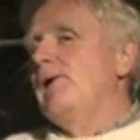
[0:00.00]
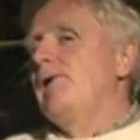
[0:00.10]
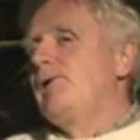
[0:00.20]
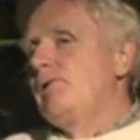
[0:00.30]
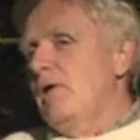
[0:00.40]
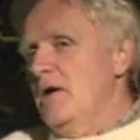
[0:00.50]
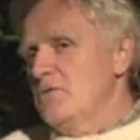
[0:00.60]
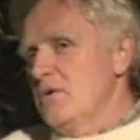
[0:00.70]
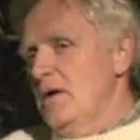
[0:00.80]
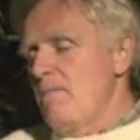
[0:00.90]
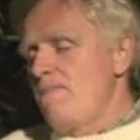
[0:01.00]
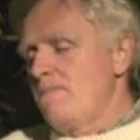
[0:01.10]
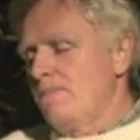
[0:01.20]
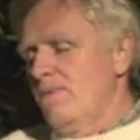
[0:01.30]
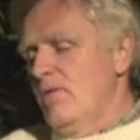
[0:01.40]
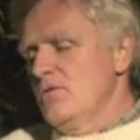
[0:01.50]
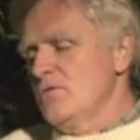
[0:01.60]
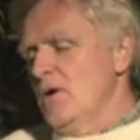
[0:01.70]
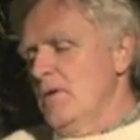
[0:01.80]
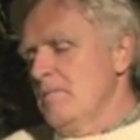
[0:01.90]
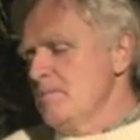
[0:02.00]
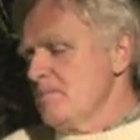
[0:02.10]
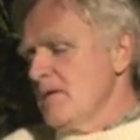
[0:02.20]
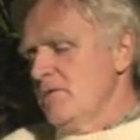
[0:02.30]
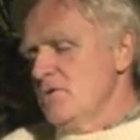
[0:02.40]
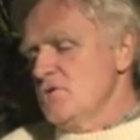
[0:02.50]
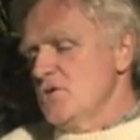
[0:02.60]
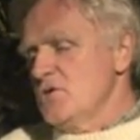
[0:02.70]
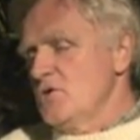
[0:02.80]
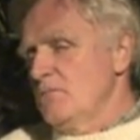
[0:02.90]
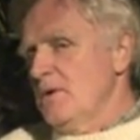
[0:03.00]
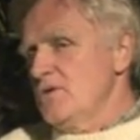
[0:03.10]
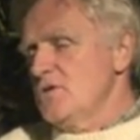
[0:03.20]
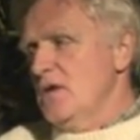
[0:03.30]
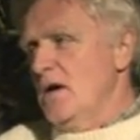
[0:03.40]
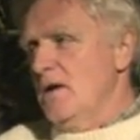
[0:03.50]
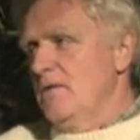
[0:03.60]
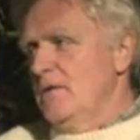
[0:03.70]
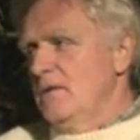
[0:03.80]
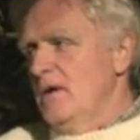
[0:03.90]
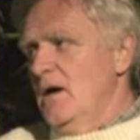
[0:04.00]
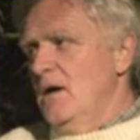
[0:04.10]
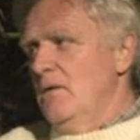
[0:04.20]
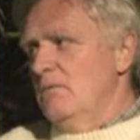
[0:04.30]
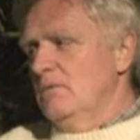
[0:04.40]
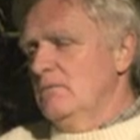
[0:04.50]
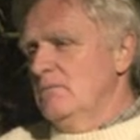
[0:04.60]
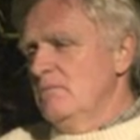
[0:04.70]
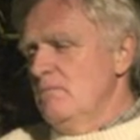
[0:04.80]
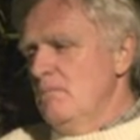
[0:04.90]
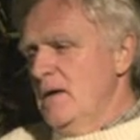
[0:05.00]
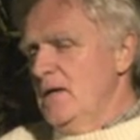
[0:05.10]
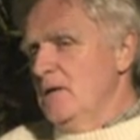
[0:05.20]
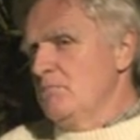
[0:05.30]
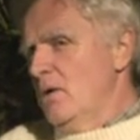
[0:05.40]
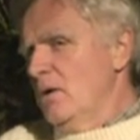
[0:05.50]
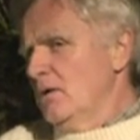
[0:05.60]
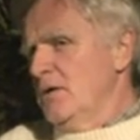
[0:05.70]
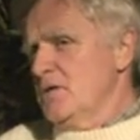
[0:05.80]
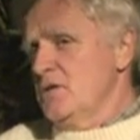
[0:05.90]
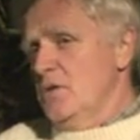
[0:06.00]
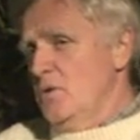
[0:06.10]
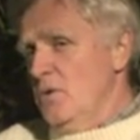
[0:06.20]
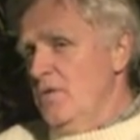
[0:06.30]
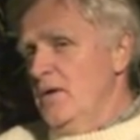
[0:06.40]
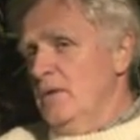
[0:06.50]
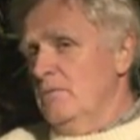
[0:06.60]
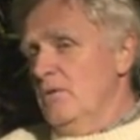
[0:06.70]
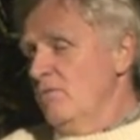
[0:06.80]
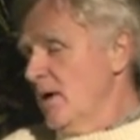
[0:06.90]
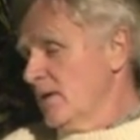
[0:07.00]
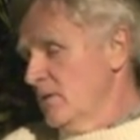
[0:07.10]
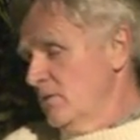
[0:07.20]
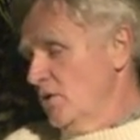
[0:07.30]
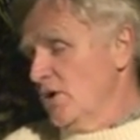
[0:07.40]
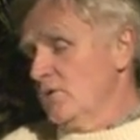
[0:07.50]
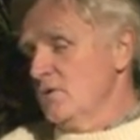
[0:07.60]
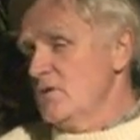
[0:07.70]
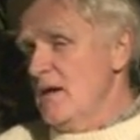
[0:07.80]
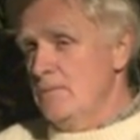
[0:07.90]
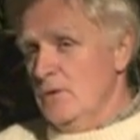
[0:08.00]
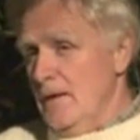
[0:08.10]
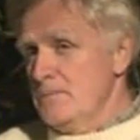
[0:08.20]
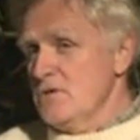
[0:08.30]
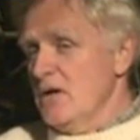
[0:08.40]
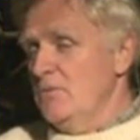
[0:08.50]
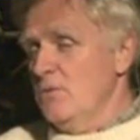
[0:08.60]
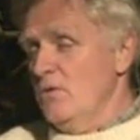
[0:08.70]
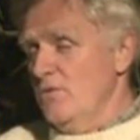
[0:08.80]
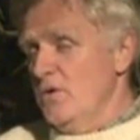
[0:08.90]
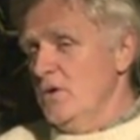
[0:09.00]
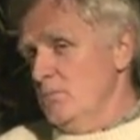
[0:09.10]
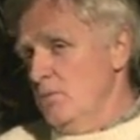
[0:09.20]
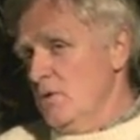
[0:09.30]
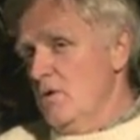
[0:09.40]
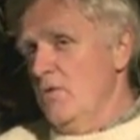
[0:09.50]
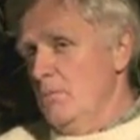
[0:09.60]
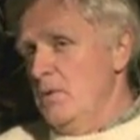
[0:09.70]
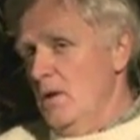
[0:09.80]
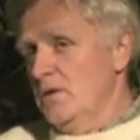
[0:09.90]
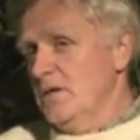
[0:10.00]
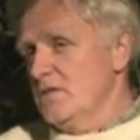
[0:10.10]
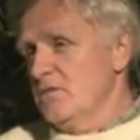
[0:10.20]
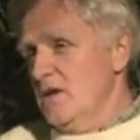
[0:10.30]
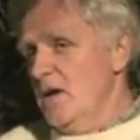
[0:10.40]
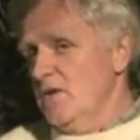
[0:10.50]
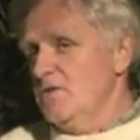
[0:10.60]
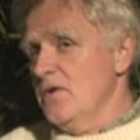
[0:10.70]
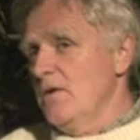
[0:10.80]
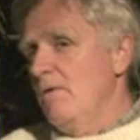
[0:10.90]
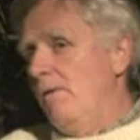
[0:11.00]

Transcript: Yeah, that's right. So there's just so much money and politics in the whole thing. In fact, Dr. Samuel Epstein wrote a very good book called The Politics of Cancer,